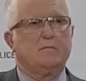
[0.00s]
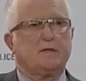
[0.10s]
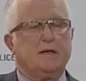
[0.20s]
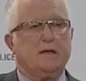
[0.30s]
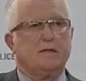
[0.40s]

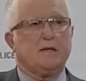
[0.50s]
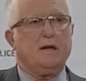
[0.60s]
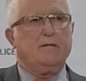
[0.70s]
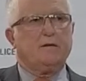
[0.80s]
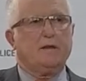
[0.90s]
10 days
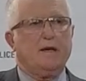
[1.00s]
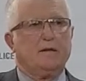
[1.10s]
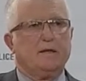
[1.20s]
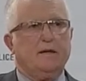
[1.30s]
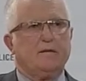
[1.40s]
after
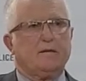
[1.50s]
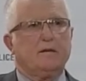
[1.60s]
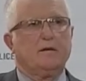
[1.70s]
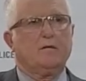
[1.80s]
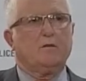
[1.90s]
that death,
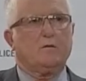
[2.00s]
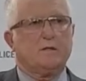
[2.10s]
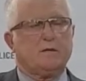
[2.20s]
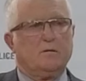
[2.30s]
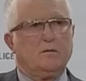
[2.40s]

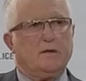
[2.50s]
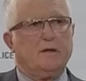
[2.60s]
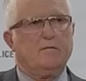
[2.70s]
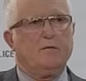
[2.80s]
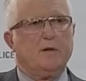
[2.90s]
requested all of
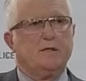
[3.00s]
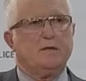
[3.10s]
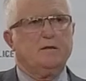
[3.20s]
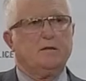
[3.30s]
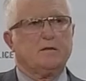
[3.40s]
the
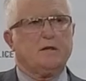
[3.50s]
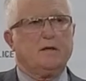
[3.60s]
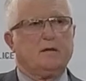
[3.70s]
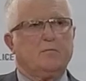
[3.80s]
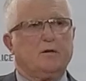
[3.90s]
information so
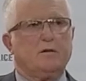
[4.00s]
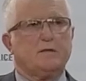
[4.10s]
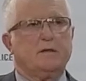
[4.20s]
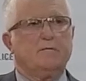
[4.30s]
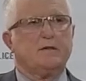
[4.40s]
they could
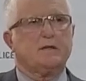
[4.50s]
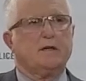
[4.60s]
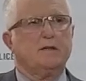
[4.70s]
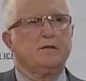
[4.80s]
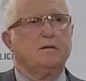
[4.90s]
progress the
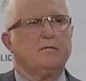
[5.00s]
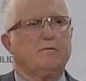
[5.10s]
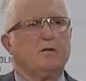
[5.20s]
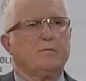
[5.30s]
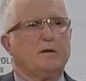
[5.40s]
investigation
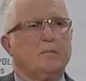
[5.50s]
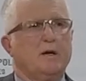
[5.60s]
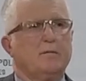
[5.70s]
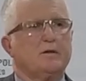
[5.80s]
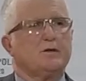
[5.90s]
from the
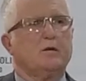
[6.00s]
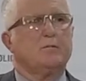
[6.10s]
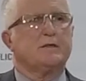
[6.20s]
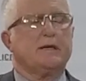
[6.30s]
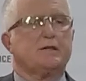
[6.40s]
Department of Child
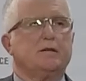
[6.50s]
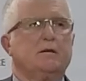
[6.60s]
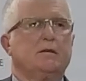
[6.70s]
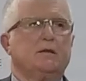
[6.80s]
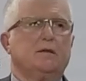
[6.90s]
Protection.
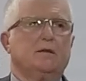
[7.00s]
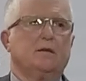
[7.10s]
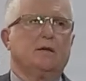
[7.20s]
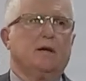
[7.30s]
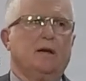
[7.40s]

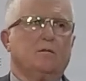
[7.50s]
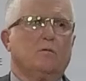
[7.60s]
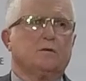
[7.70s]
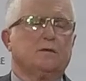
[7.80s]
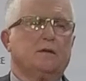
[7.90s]
And it
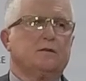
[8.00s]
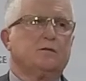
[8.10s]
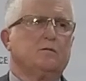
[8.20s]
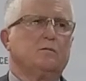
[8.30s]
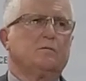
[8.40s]
wasn't
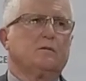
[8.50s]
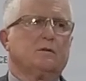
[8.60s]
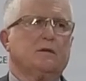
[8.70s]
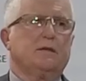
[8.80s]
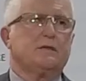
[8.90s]
until
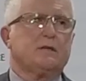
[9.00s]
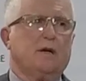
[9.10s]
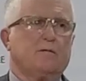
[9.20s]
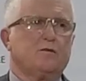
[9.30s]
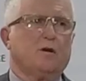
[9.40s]
the
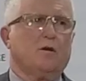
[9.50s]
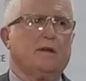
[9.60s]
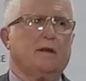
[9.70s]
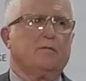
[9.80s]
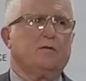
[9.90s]
start of July
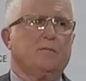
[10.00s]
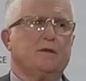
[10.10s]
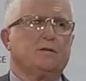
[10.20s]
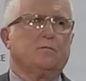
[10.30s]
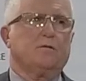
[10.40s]
that
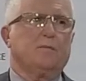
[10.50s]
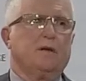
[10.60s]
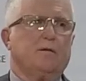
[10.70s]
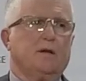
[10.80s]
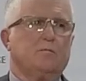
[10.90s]
information was
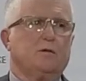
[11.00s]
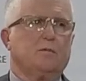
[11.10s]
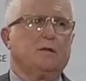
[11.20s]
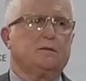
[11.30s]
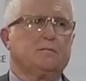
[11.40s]
made available to
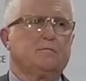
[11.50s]
police.